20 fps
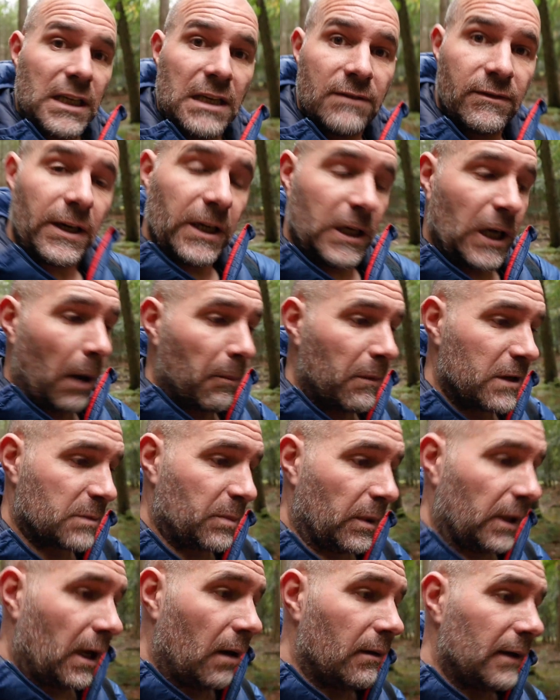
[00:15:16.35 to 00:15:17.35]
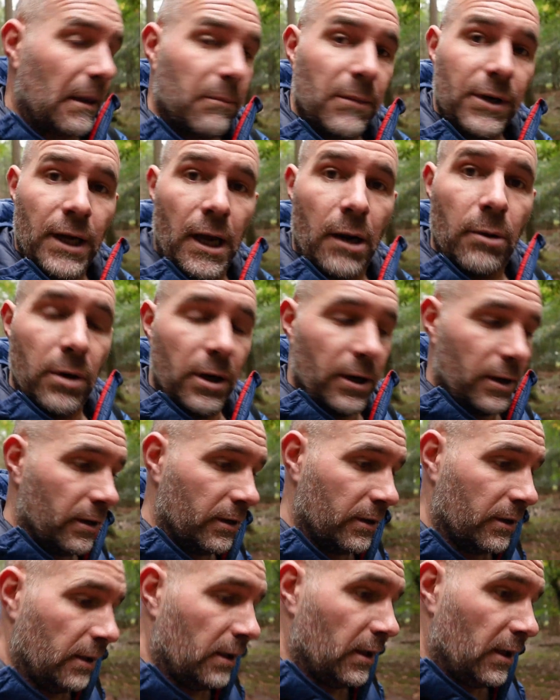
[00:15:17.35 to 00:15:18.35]
Leave any comments below, let me know
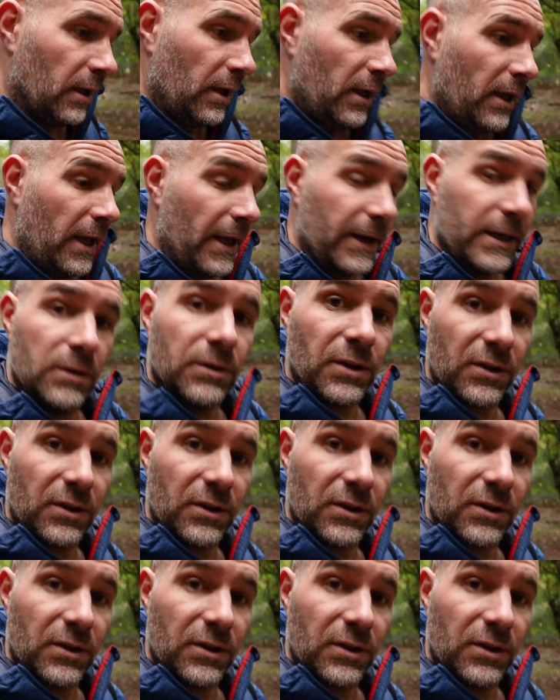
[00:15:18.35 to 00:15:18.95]
any